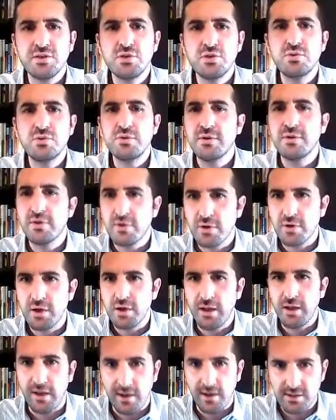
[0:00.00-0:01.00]
to her
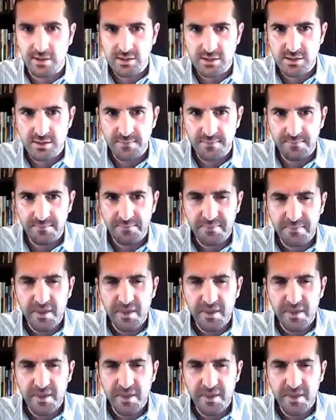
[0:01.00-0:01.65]
class?